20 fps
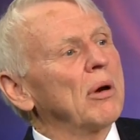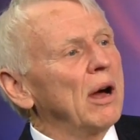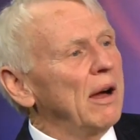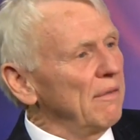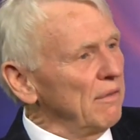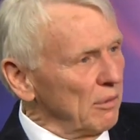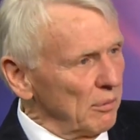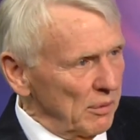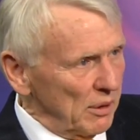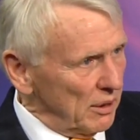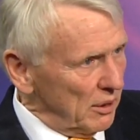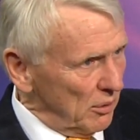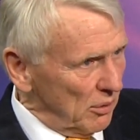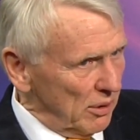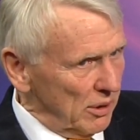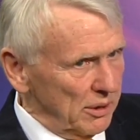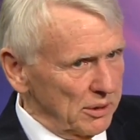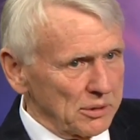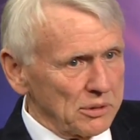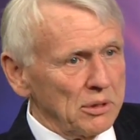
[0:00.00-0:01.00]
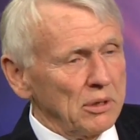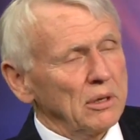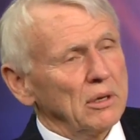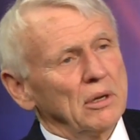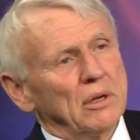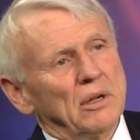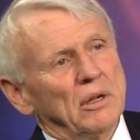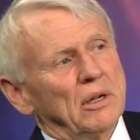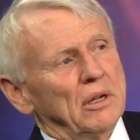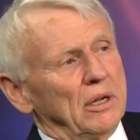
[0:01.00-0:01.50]
of the problem anyways,
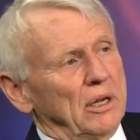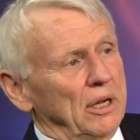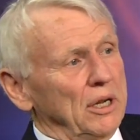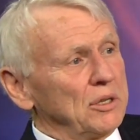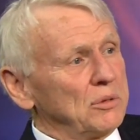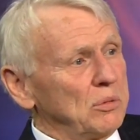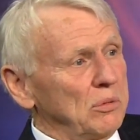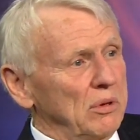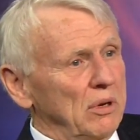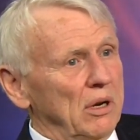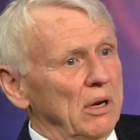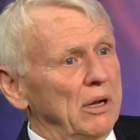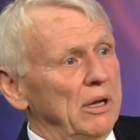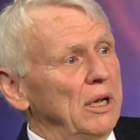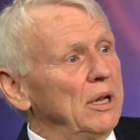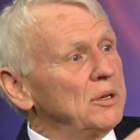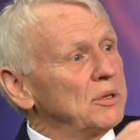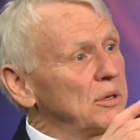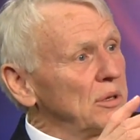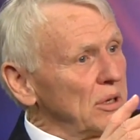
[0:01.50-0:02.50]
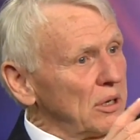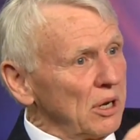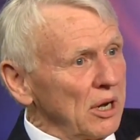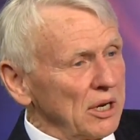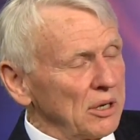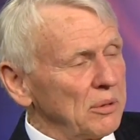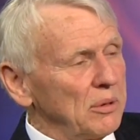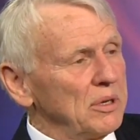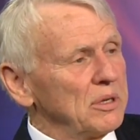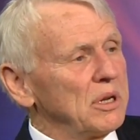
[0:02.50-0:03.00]
is each of the
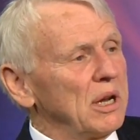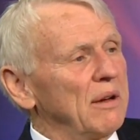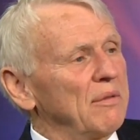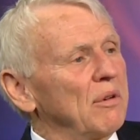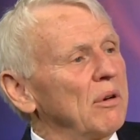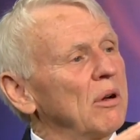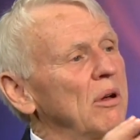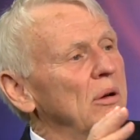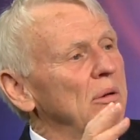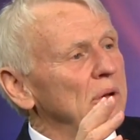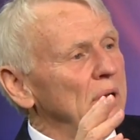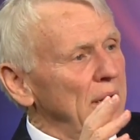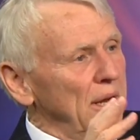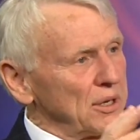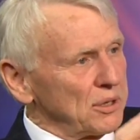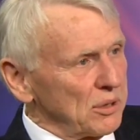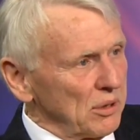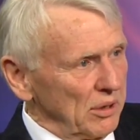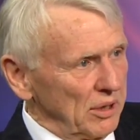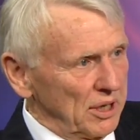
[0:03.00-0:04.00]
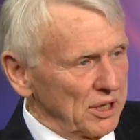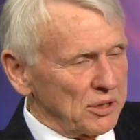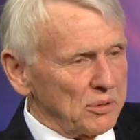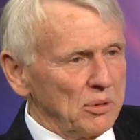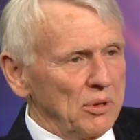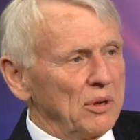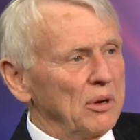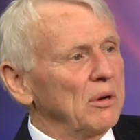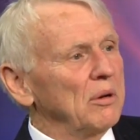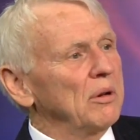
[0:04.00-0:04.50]
countries have their own national
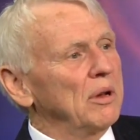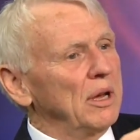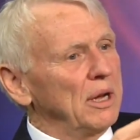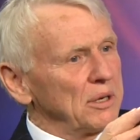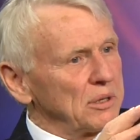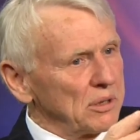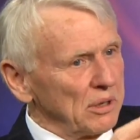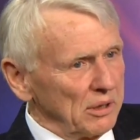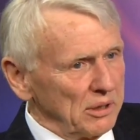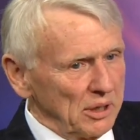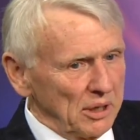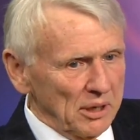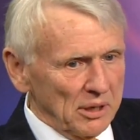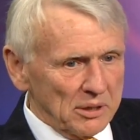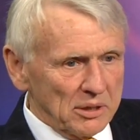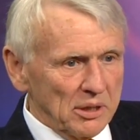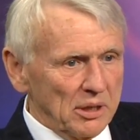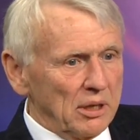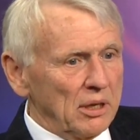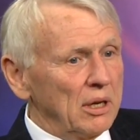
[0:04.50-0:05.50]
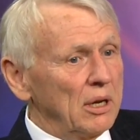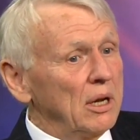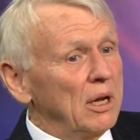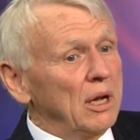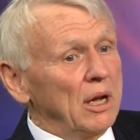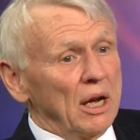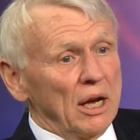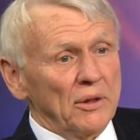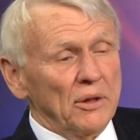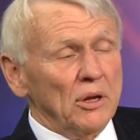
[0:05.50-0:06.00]
history, their own national identity.
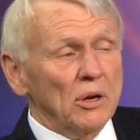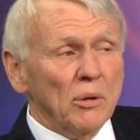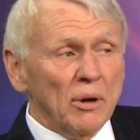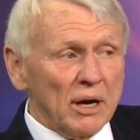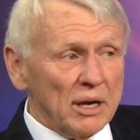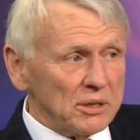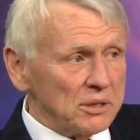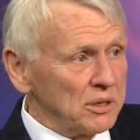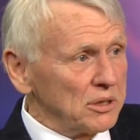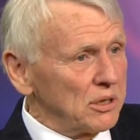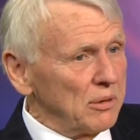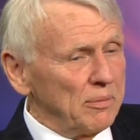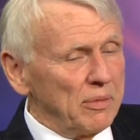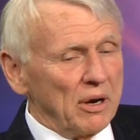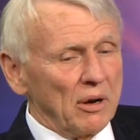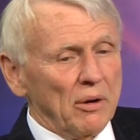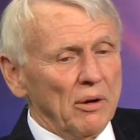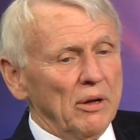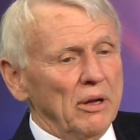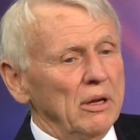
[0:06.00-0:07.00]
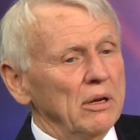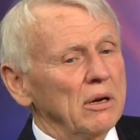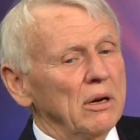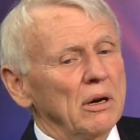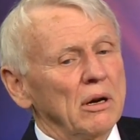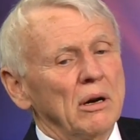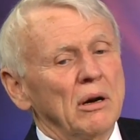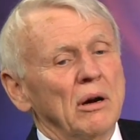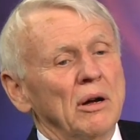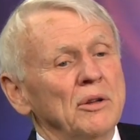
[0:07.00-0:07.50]
And the U.S. is a very
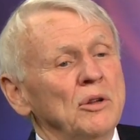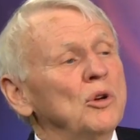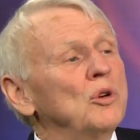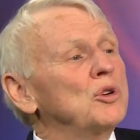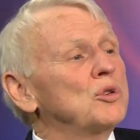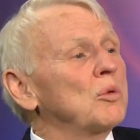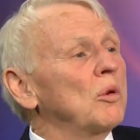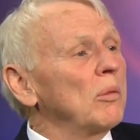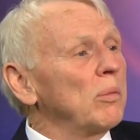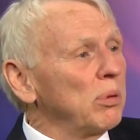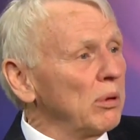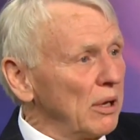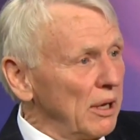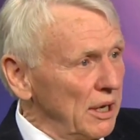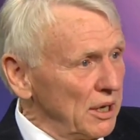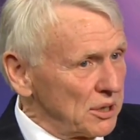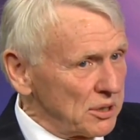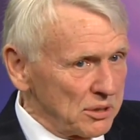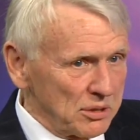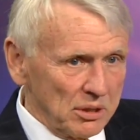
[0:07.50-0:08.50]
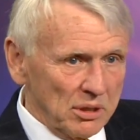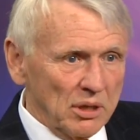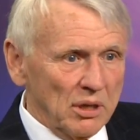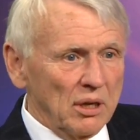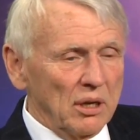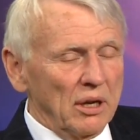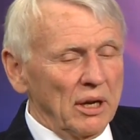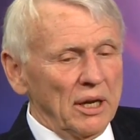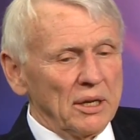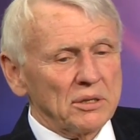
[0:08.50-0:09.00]
unusual place.
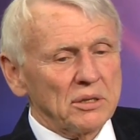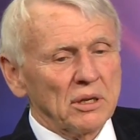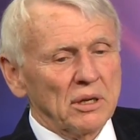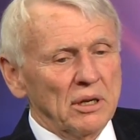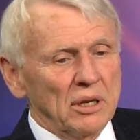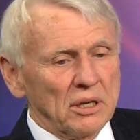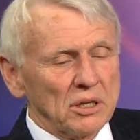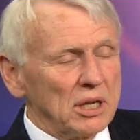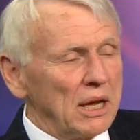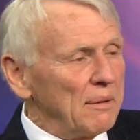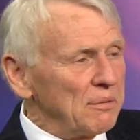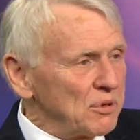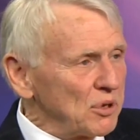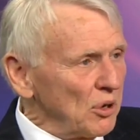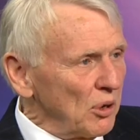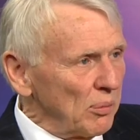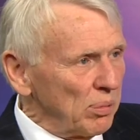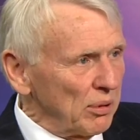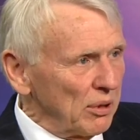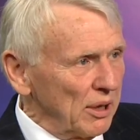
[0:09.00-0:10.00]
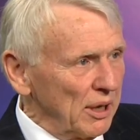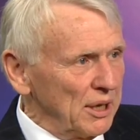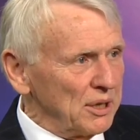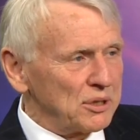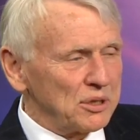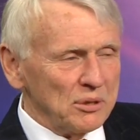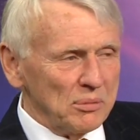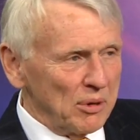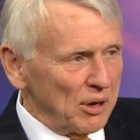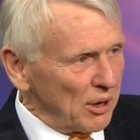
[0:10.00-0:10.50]
It's an exceptional
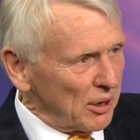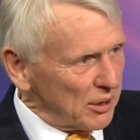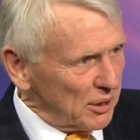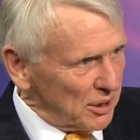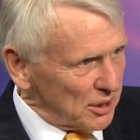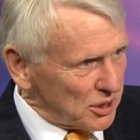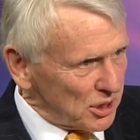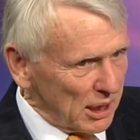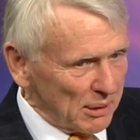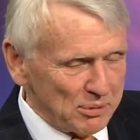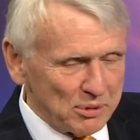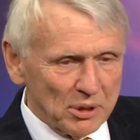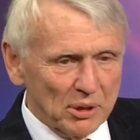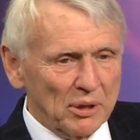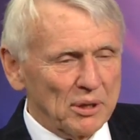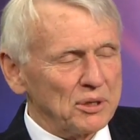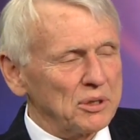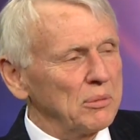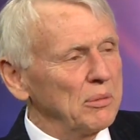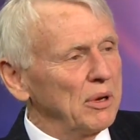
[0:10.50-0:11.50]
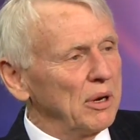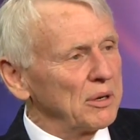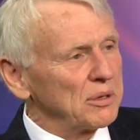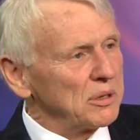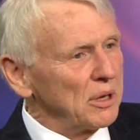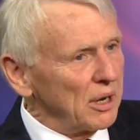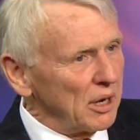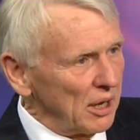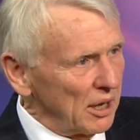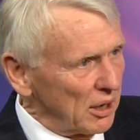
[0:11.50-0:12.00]
place, American exceptionalism there.
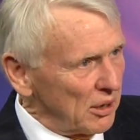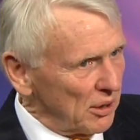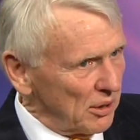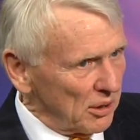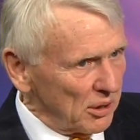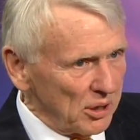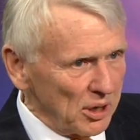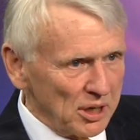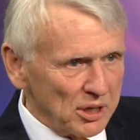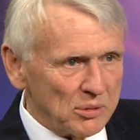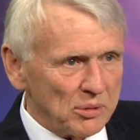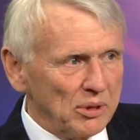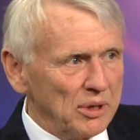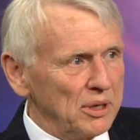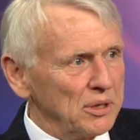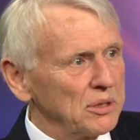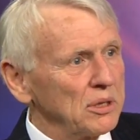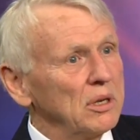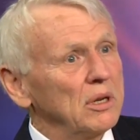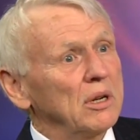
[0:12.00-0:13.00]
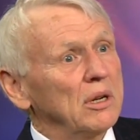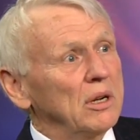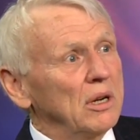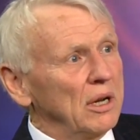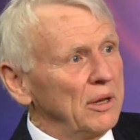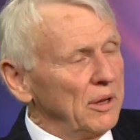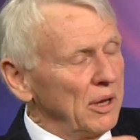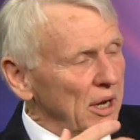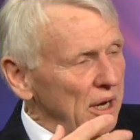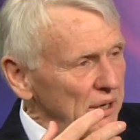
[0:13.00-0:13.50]
It's not like other countries.
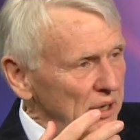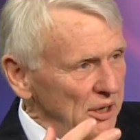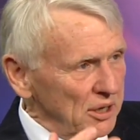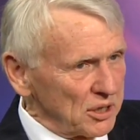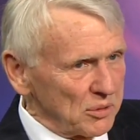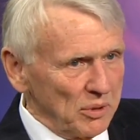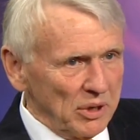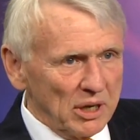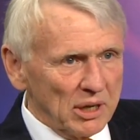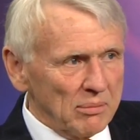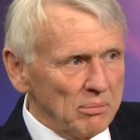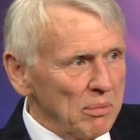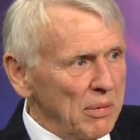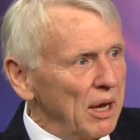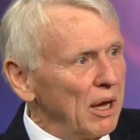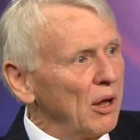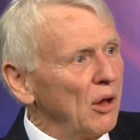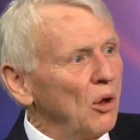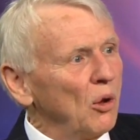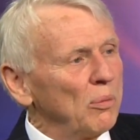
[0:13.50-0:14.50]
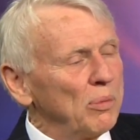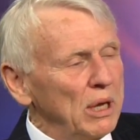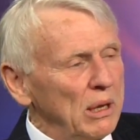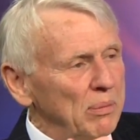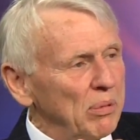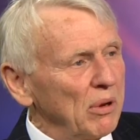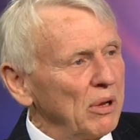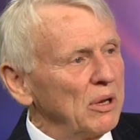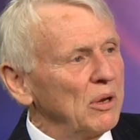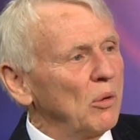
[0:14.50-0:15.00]
The idea is we can meld
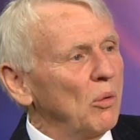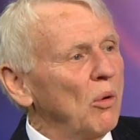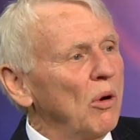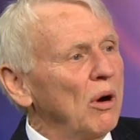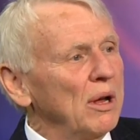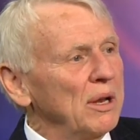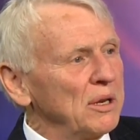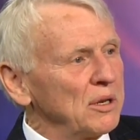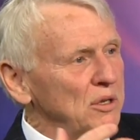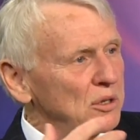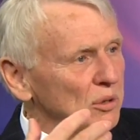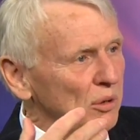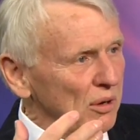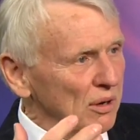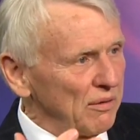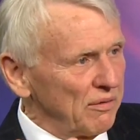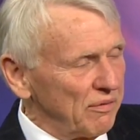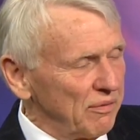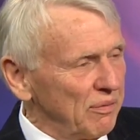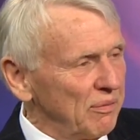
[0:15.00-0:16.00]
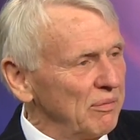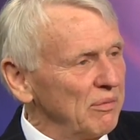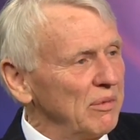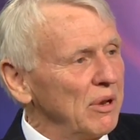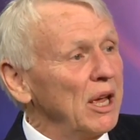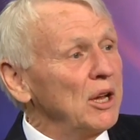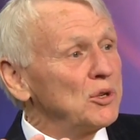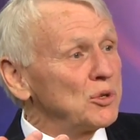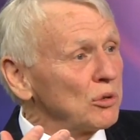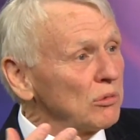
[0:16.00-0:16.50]
people into one sort of
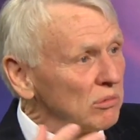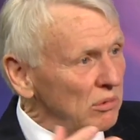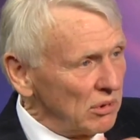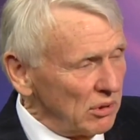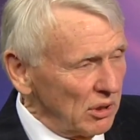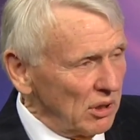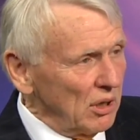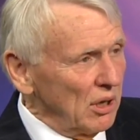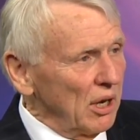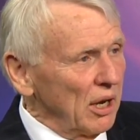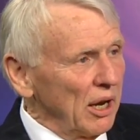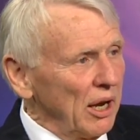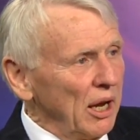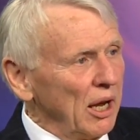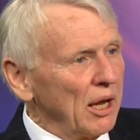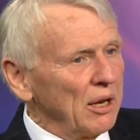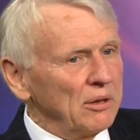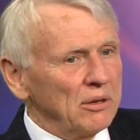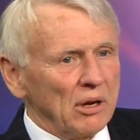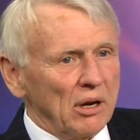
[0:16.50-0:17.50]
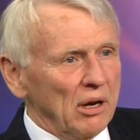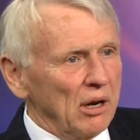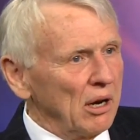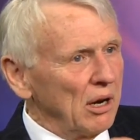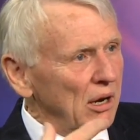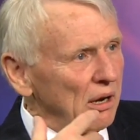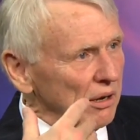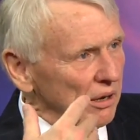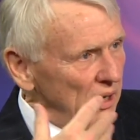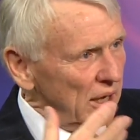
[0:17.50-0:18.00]
nation, and
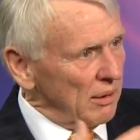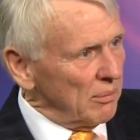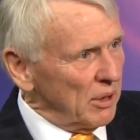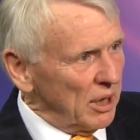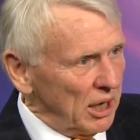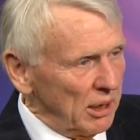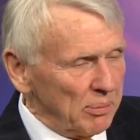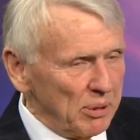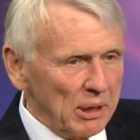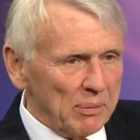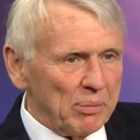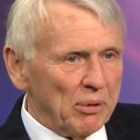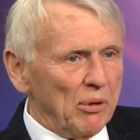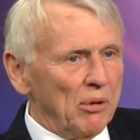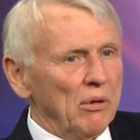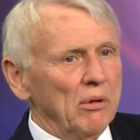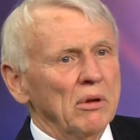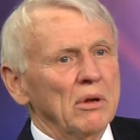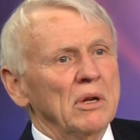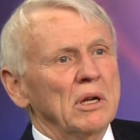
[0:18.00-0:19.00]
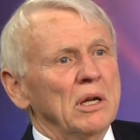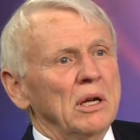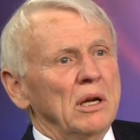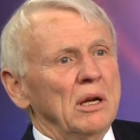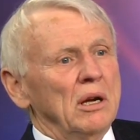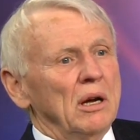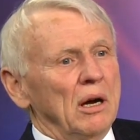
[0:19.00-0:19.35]
many people